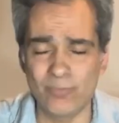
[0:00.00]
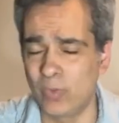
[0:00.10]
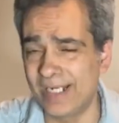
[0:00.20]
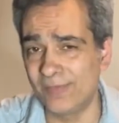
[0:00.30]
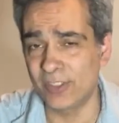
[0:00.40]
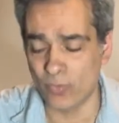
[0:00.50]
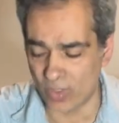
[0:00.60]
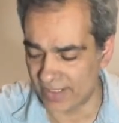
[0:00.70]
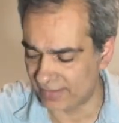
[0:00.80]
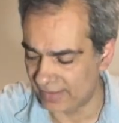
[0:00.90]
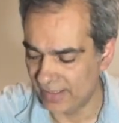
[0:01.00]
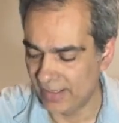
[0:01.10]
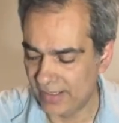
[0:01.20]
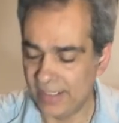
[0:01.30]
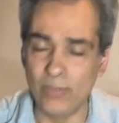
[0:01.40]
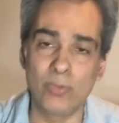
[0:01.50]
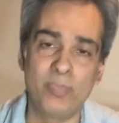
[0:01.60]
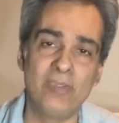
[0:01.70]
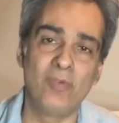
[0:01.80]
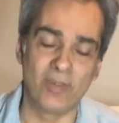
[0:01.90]
whatever you want. It will
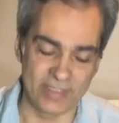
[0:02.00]
be very